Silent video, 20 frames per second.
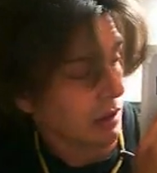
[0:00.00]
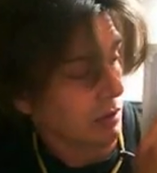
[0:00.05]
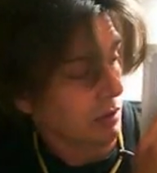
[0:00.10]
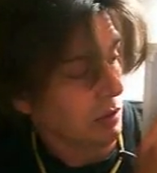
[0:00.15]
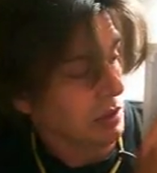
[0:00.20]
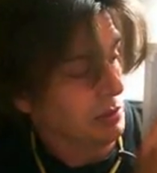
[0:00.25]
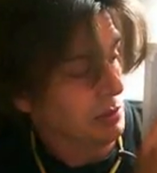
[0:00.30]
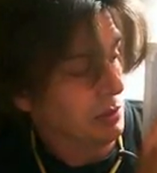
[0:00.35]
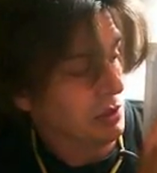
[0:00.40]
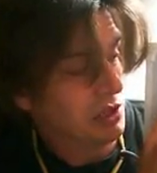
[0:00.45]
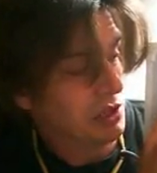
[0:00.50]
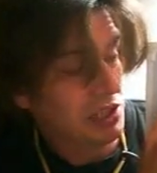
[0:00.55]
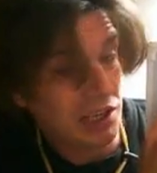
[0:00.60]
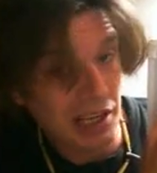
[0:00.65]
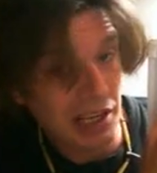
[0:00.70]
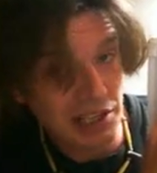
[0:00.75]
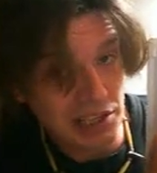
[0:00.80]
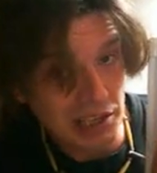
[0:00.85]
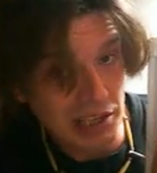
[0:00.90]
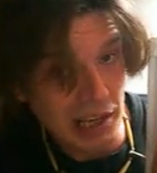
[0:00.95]
which pushes
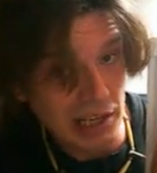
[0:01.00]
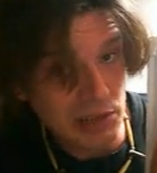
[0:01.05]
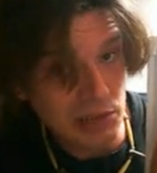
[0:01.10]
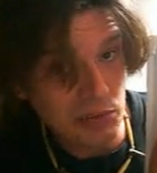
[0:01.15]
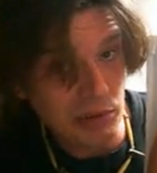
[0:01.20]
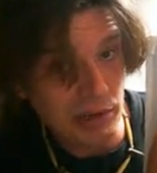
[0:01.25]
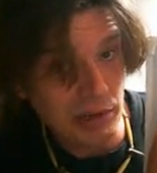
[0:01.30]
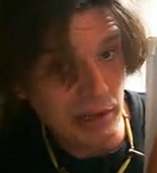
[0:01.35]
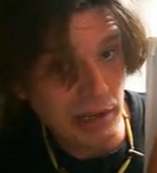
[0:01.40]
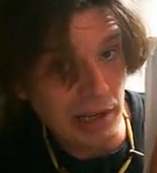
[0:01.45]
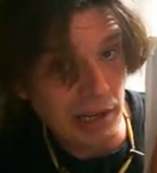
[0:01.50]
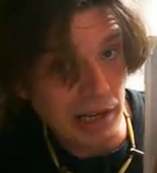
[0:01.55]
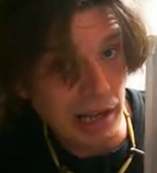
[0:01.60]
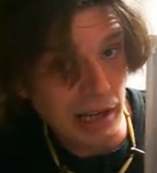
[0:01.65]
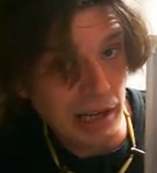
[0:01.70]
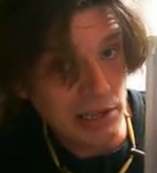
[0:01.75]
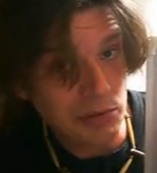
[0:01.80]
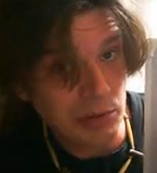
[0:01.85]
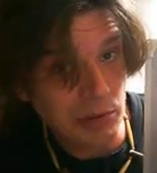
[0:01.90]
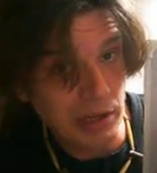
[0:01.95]
against the next one and the
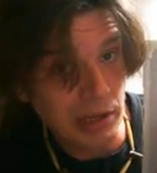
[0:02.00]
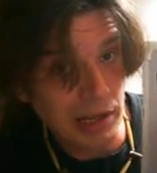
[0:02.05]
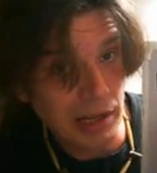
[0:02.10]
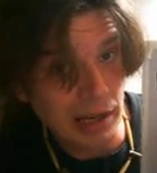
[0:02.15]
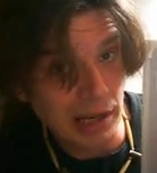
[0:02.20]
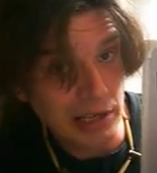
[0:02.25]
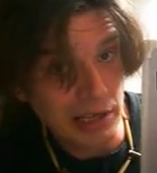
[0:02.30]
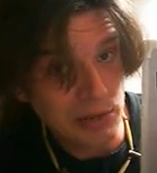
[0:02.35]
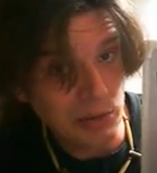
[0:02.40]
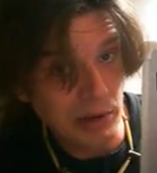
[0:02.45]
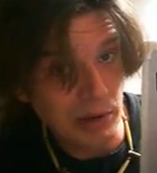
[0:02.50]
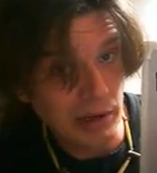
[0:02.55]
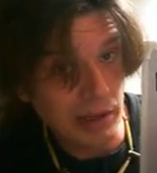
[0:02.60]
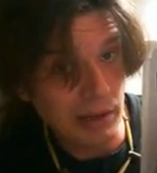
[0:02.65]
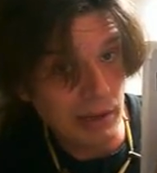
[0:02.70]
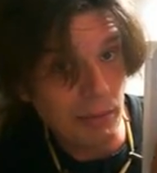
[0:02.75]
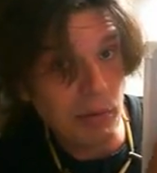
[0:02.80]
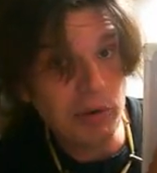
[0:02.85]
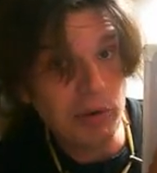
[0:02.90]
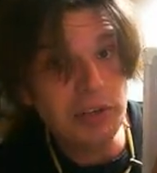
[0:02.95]
next one and the next one,
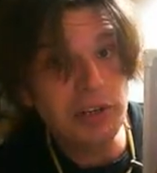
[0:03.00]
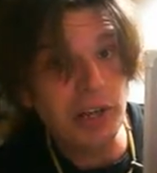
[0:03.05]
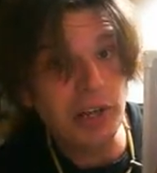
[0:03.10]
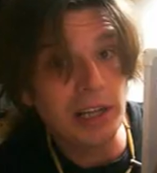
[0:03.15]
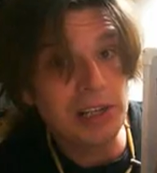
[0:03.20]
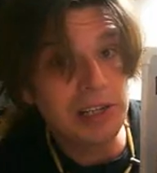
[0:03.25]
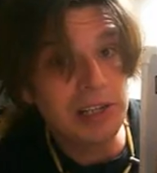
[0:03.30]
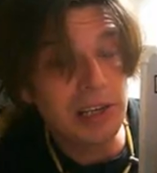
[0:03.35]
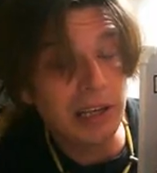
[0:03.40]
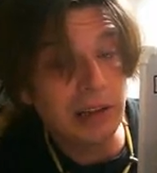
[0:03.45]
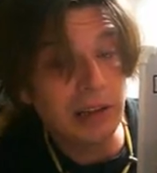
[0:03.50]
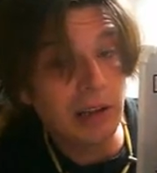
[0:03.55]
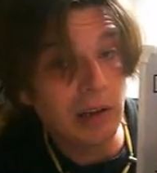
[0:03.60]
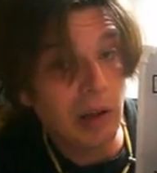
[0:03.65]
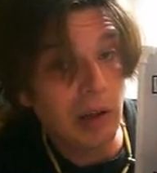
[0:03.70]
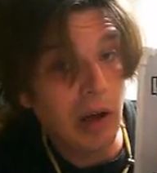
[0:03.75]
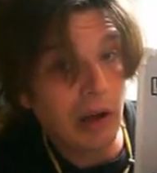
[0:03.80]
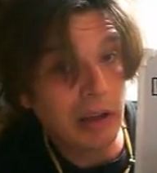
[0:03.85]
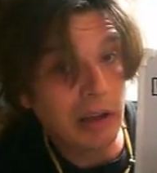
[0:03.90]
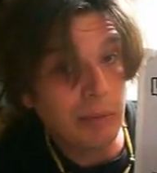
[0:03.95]
and the push gets sent
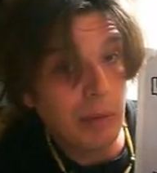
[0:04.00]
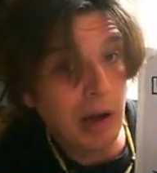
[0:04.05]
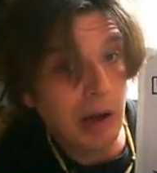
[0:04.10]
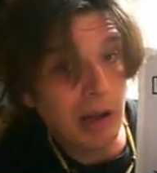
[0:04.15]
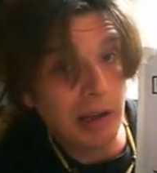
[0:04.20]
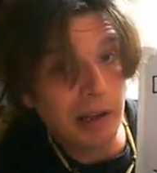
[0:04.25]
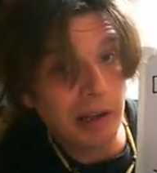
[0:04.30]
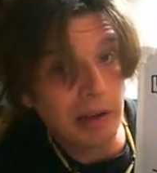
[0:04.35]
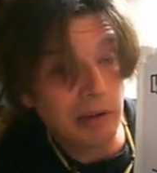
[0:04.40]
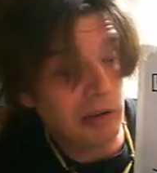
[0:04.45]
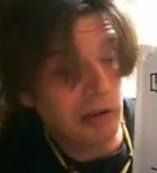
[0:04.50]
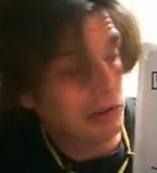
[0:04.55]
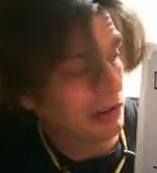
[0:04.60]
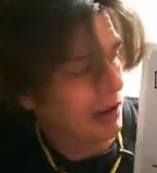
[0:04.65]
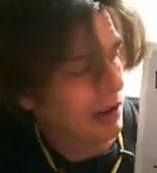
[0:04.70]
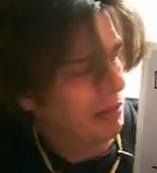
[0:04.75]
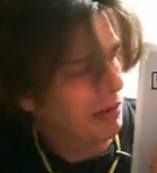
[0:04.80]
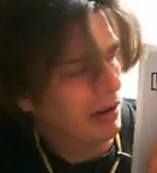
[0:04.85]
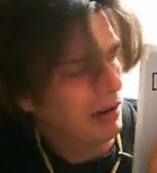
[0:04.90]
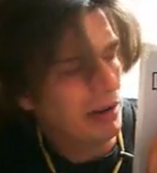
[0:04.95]
along the molecules.
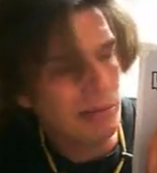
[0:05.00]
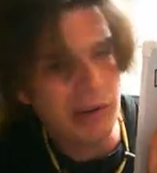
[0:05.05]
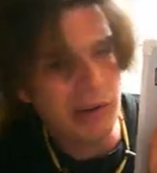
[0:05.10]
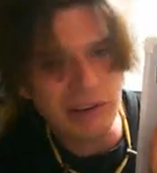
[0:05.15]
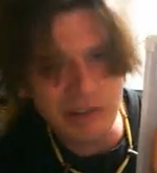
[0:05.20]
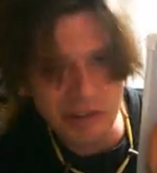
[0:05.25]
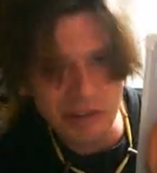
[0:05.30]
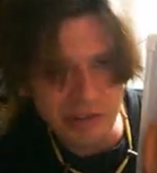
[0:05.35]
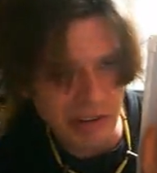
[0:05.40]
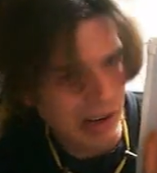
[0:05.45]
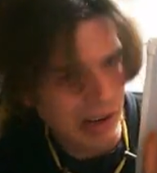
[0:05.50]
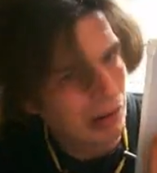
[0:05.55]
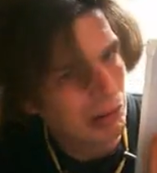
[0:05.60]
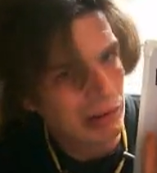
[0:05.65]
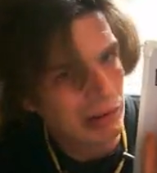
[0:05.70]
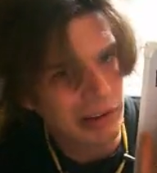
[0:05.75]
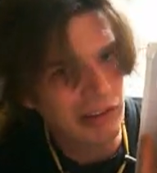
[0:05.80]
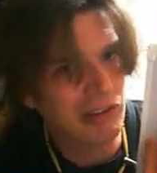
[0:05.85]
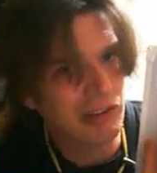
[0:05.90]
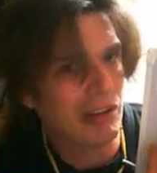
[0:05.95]
They pretty much
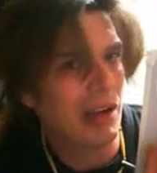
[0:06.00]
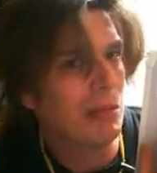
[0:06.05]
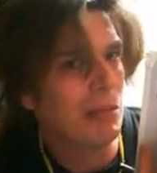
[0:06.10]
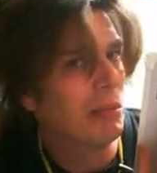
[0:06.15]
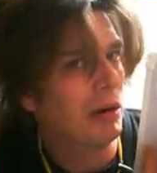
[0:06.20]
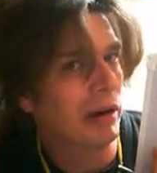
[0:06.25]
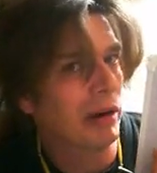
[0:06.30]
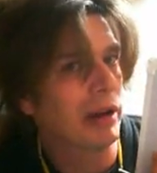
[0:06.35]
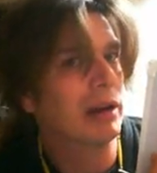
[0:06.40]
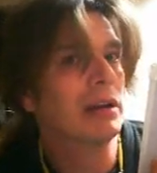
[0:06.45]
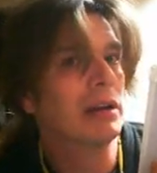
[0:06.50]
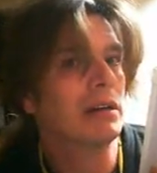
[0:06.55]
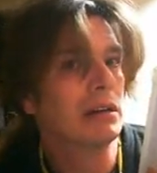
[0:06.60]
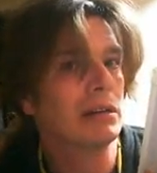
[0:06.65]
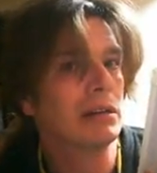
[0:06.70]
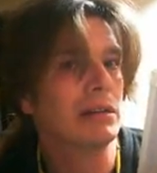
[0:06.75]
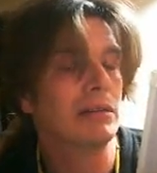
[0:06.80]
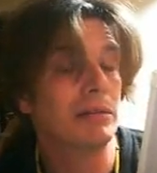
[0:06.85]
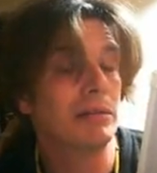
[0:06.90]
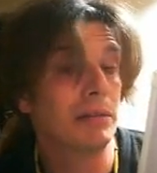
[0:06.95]
generally stay put
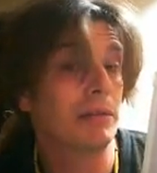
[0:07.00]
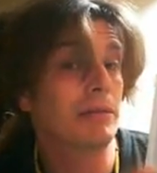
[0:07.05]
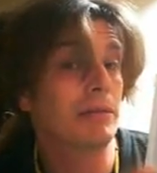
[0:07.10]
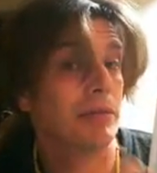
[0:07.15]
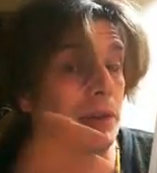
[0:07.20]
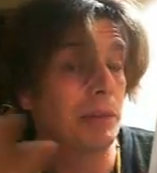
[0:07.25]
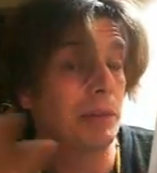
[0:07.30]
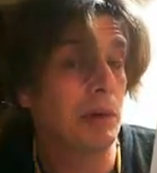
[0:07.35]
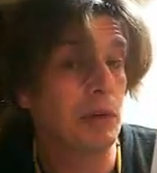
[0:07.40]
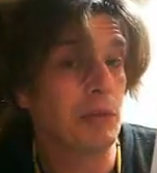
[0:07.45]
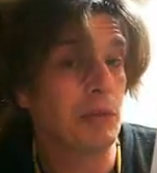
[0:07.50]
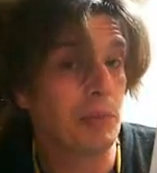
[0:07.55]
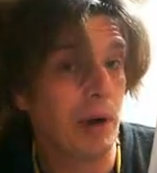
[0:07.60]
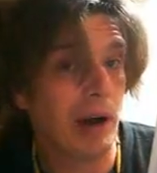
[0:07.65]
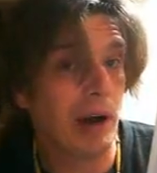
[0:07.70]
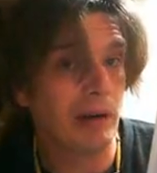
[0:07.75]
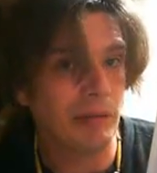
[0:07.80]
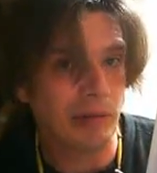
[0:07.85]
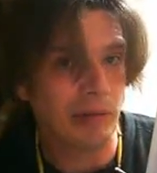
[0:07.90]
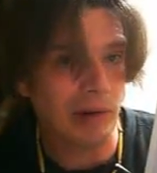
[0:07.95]
for, for the most
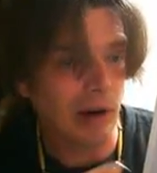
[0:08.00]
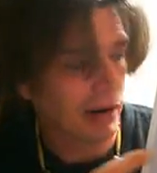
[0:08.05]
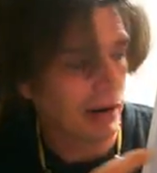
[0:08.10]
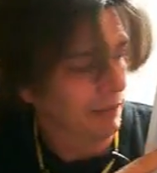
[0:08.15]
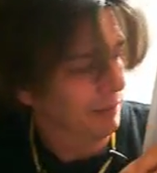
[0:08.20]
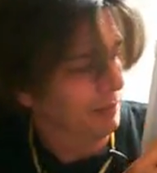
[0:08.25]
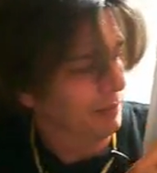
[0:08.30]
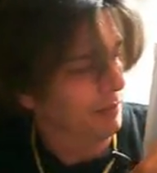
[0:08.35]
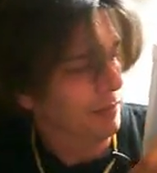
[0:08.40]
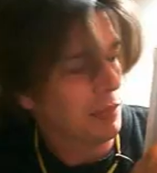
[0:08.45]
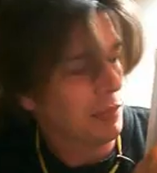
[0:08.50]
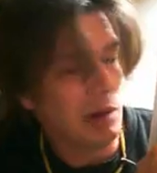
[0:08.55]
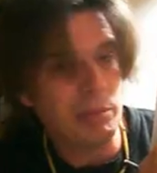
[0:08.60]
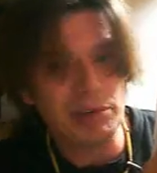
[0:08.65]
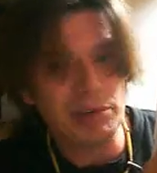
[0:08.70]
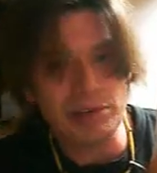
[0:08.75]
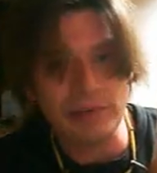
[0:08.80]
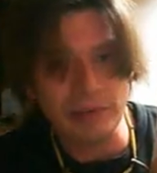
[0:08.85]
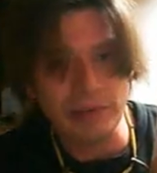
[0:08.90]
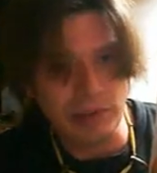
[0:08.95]
part, for our
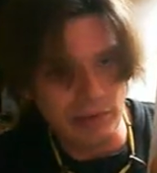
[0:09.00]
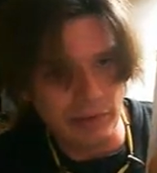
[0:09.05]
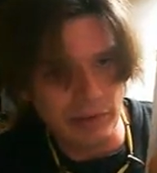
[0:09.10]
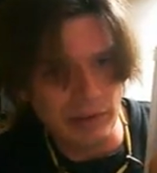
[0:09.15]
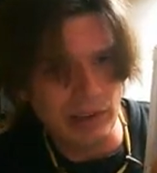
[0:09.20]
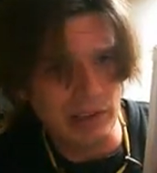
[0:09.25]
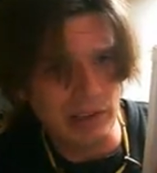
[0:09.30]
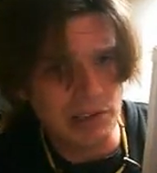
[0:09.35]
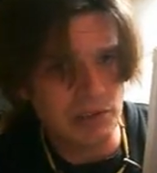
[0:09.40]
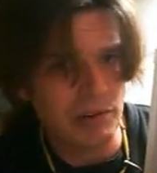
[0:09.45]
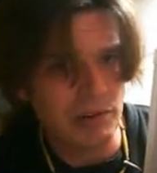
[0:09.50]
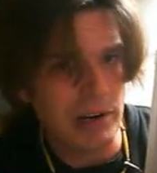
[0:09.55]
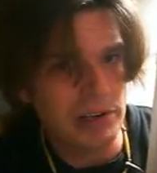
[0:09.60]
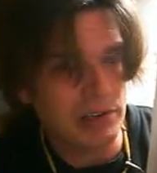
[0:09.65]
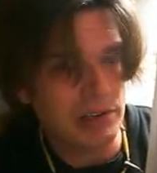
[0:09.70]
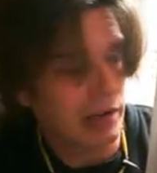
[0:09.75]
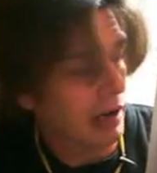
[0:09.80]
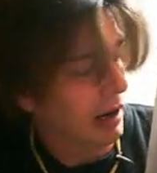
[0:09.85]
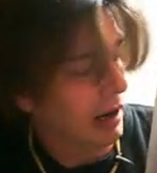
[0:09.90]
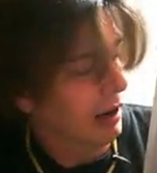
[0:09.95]
purposes of
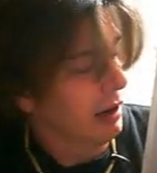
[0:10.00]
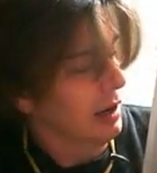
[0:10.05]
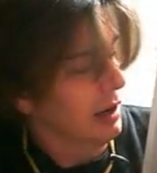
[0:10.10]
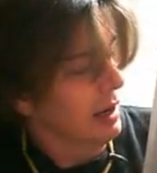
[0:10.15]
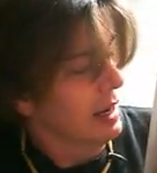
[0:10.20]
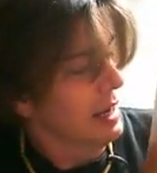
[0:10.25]
illustration here.